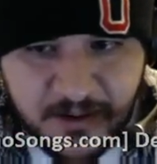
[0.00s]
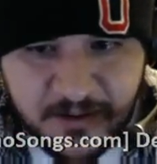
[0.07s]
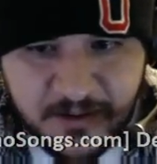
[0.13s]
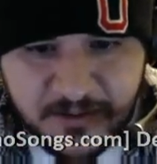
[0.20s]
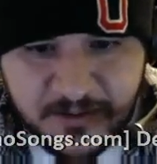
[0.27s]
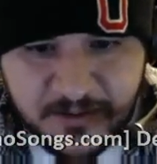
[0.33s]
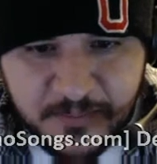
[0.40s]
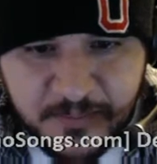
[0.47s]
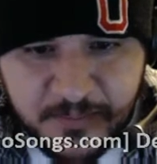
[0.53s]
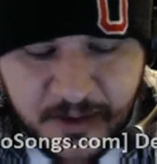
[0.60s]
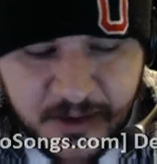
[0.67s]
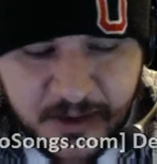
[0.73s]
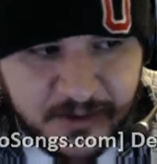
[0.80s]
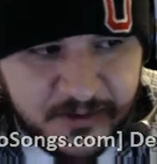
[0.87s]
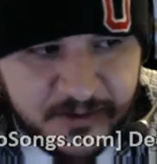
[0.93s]
just
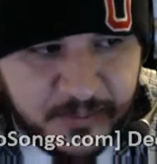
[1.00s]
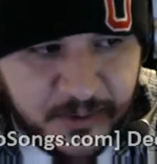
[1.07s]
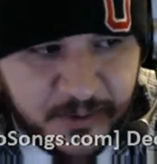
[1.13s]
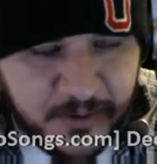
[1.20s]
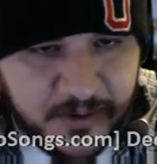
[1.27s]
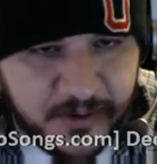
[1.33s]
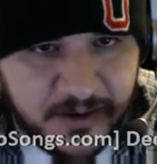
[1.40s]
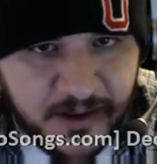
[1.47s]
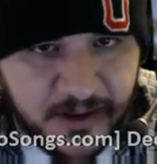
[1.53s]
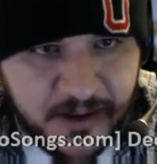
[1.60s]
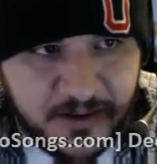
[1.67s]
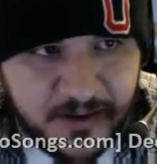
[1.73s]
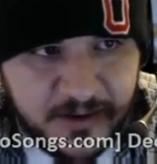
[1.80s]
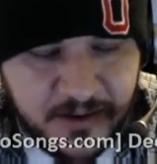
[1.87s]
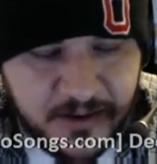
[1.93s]
plain exploded
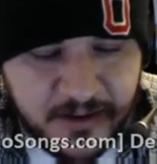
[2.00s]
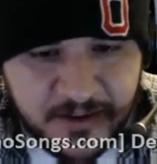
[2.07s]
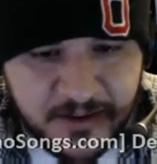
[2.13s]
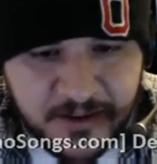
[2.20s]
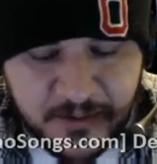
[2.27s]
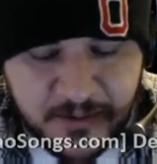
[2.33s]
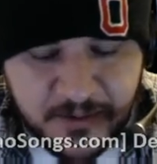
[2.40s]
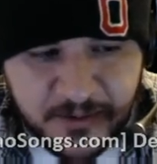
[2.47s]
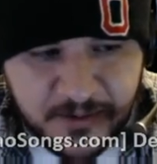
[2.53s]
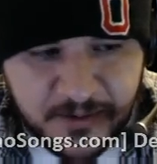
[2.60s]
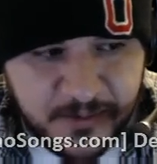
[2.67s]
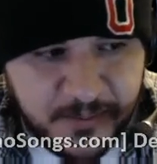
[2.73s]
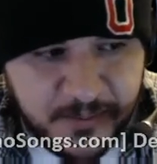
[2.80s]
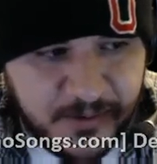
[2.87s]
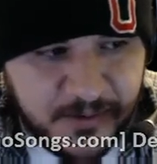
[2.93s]
yet and killed a
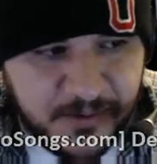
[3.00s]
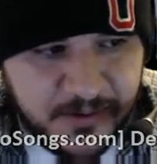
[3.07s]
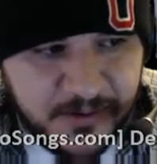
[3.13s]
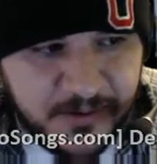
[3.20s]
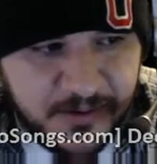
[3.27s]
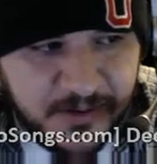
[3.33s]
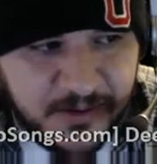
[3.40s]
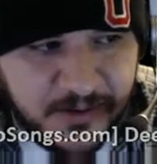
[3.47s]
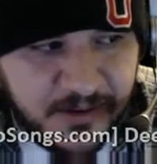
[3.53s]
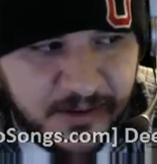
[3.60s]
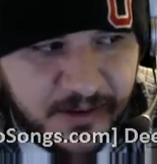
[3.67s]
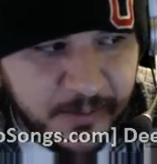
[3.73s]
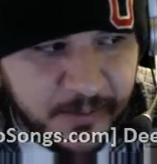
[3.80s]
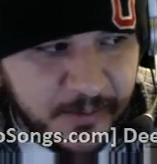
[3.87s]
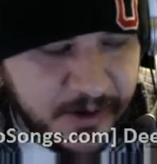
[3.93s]
Kerbal.
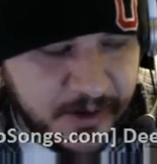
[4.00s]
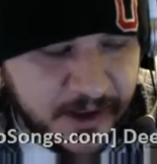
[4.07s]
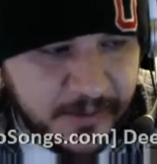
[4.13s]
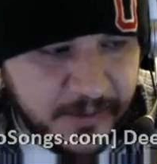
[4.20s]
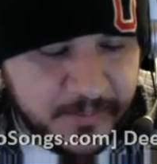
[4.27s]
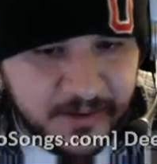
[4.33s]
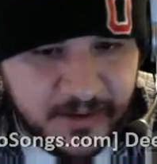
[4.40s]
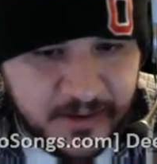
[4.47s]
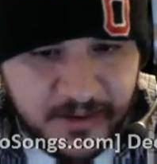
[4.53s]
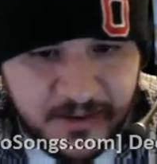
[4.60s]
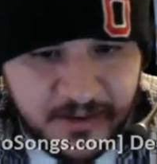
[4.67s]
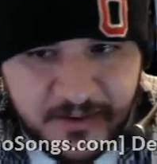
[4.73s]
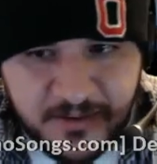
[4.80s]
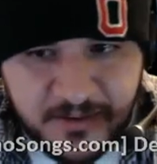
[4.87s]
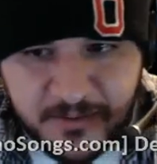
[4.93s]
I'm quite happy that
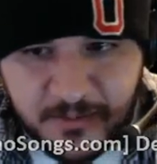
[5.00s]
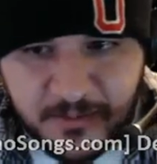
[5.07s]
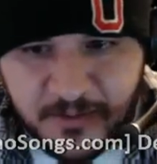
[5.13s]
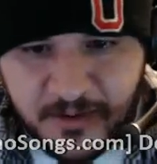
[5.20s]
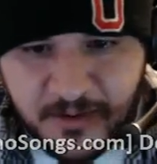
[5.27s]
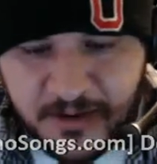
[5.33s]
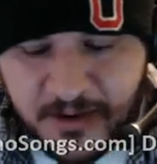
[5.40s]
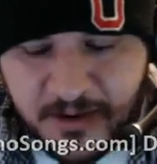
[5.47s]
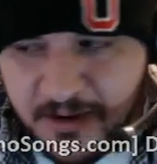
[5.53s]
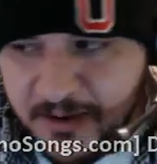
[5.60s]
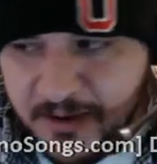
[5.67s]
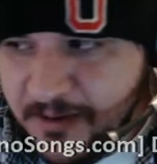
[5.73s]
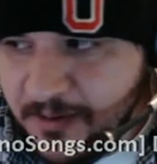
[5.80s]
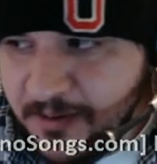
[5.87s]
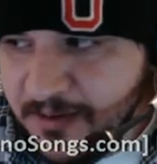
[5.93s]
so far
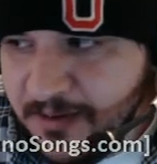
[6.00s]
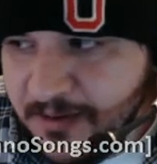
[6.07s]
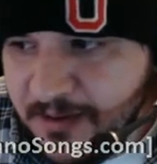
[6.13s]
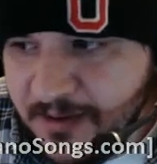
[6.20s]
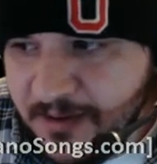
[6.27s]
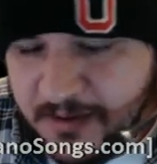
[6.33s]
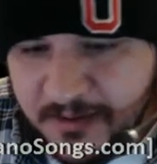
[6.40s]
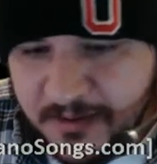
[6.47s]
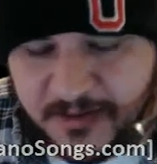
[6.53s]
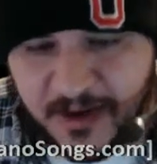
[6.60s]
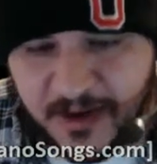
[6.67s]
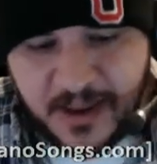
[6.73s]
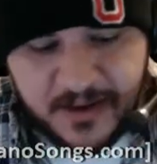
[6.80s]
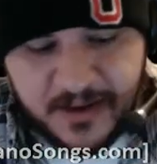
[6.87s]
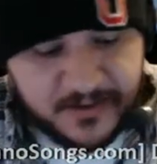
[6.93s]
today
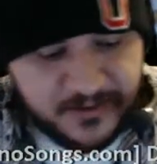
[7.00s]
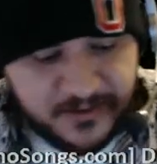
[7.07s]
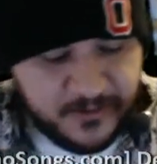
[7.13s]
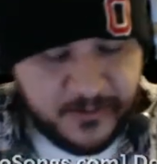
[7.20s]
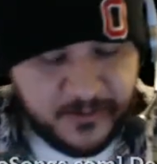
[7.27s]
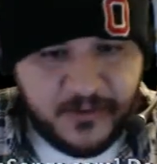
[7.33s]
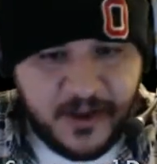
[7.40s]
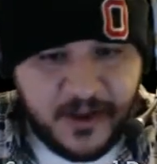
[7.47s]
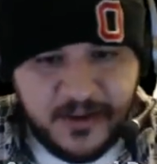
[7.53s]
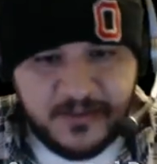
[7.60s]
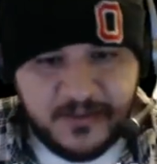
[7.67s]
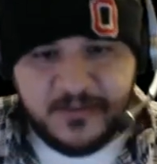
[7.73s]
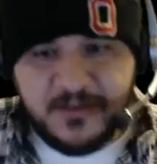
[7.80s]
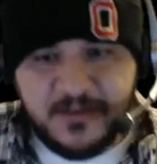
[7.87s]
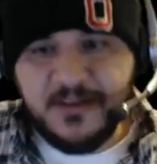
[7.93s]
Chad has
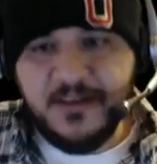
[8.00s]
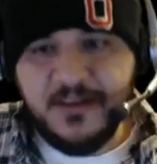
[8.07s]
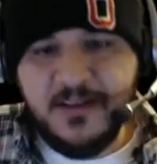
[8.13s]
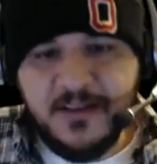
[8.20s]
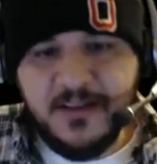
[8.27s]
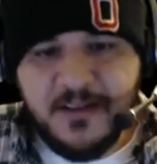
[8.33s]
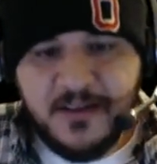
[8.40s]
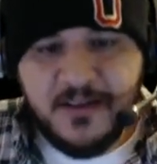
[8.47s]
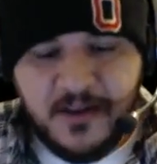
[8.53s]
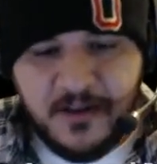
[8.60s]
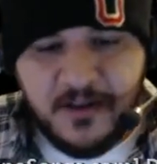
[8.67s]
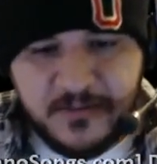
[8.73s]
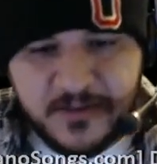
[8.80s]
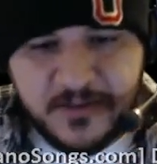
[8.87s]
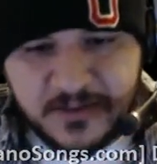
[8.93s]
survived
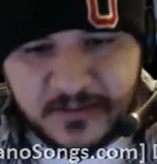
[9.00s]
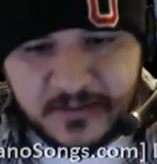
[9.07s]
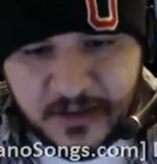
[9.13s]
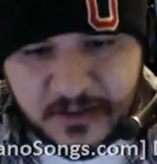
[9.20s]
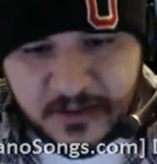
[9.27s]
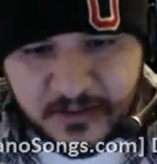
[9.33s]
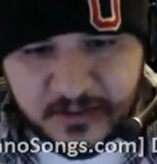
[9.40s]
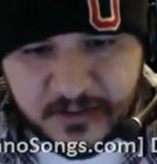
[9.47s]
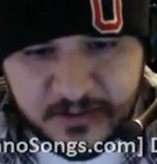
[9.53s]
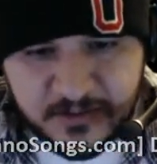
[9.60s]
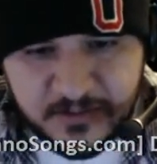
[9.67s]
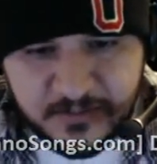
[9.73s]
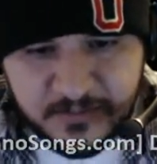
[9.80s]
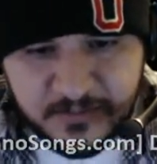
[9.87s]
all of his adventures.